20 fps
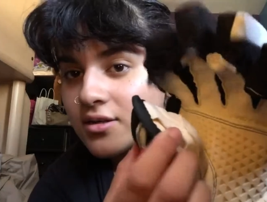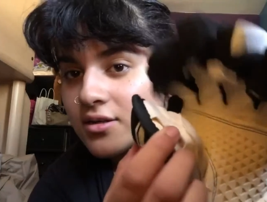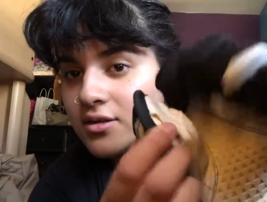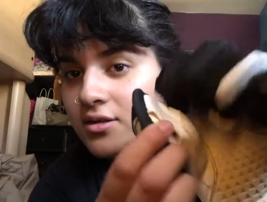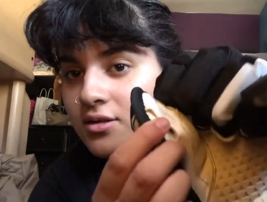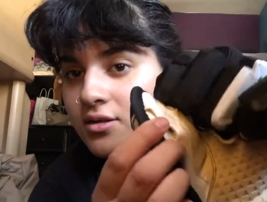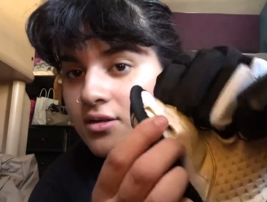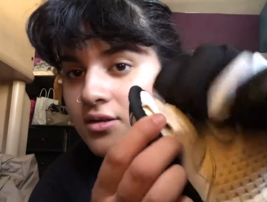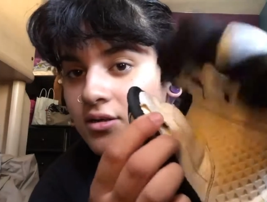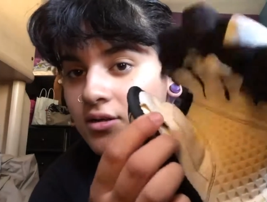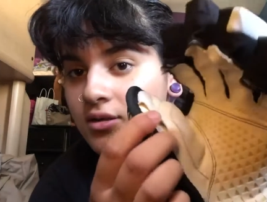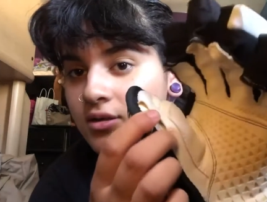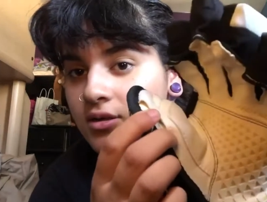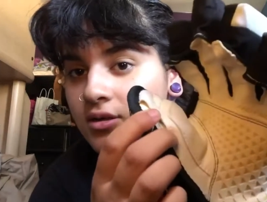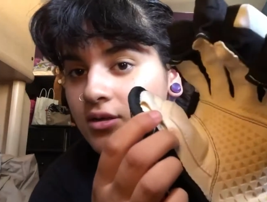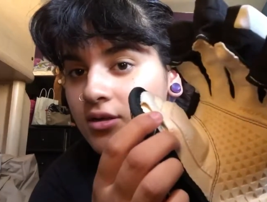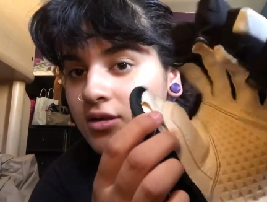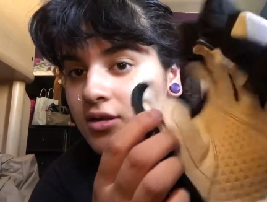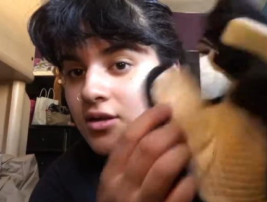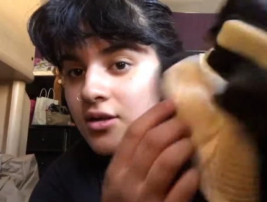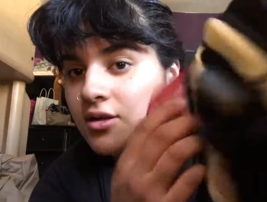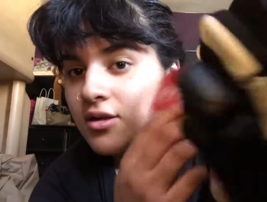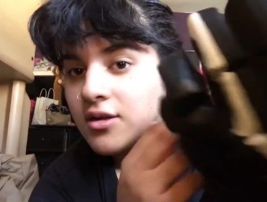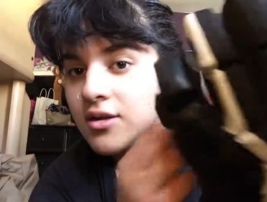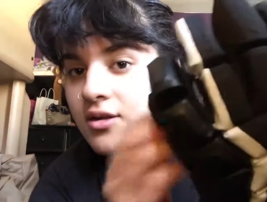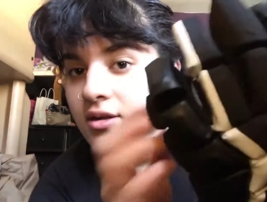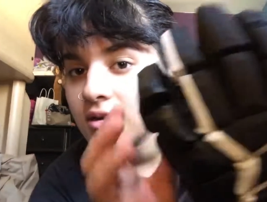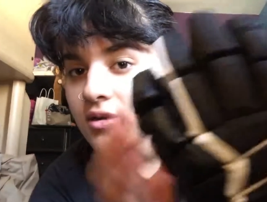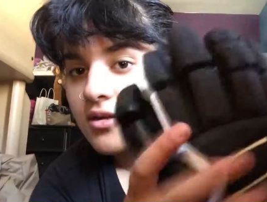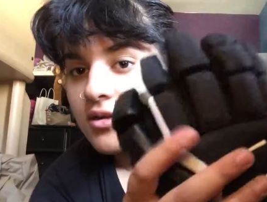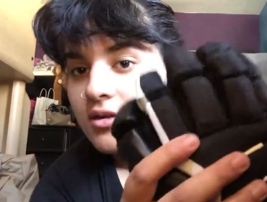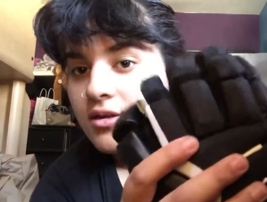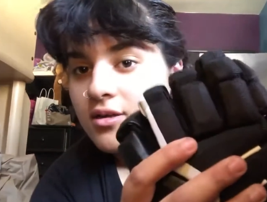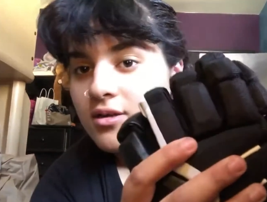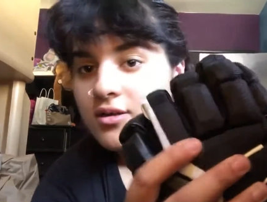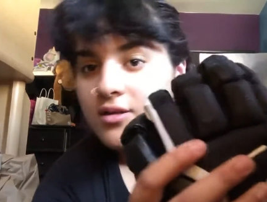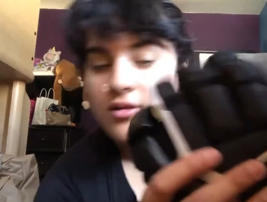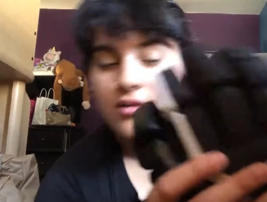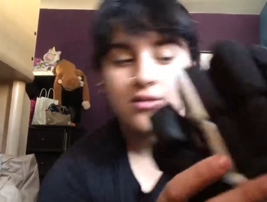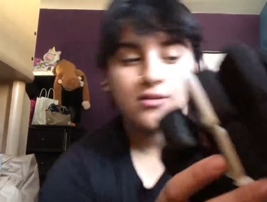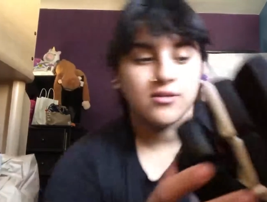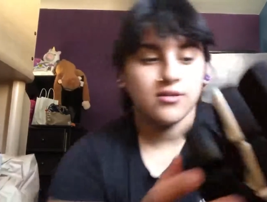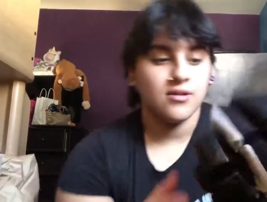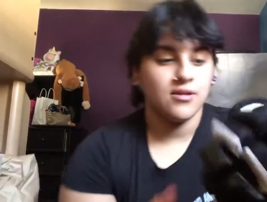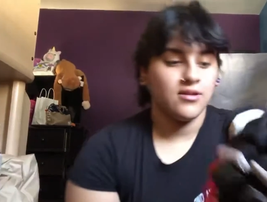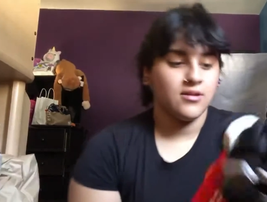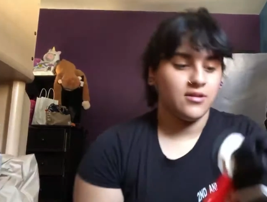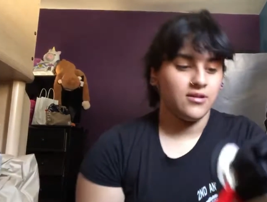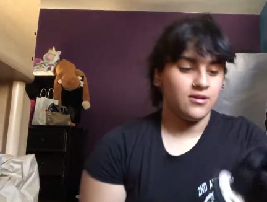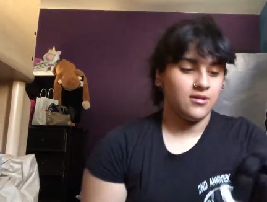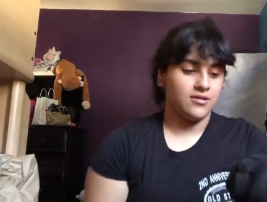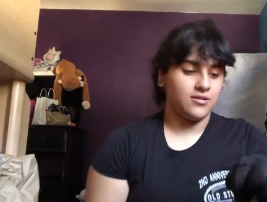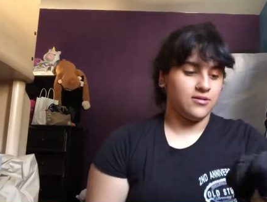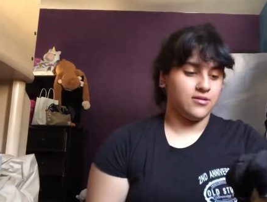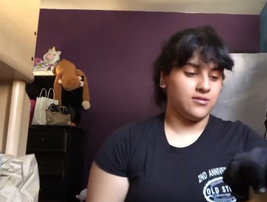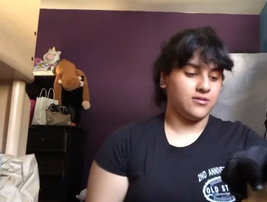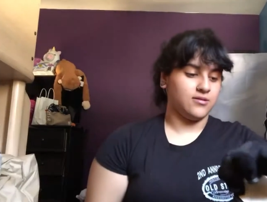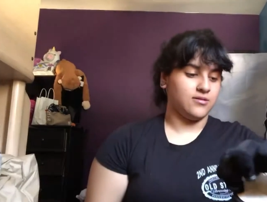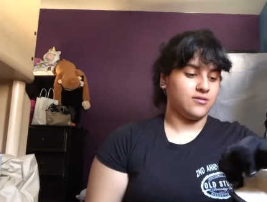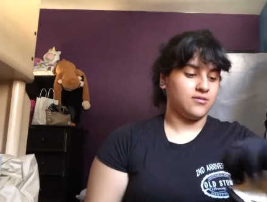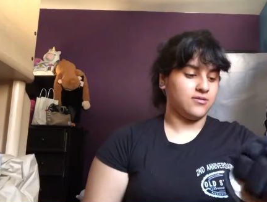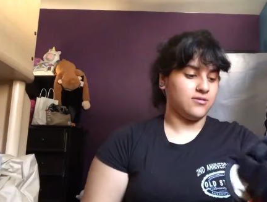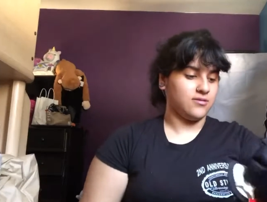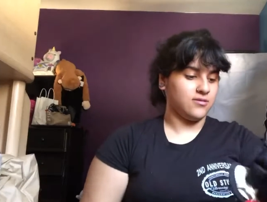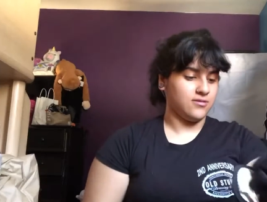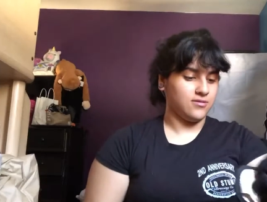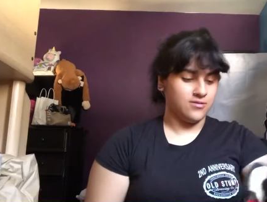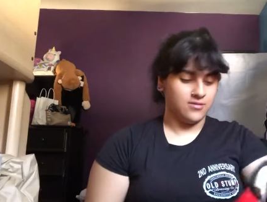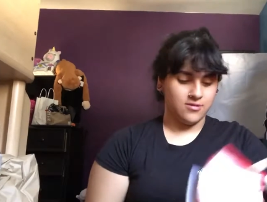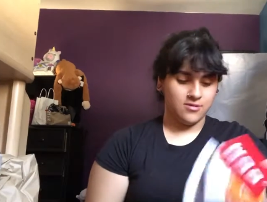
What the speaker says: (silence)